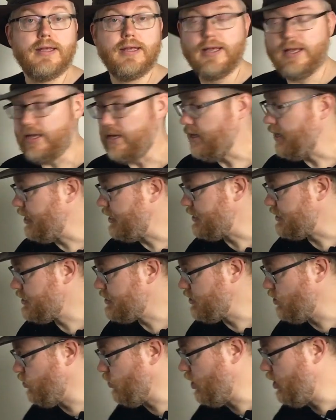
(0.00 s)
And
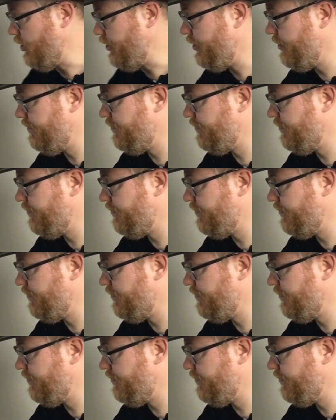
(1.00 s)
so on.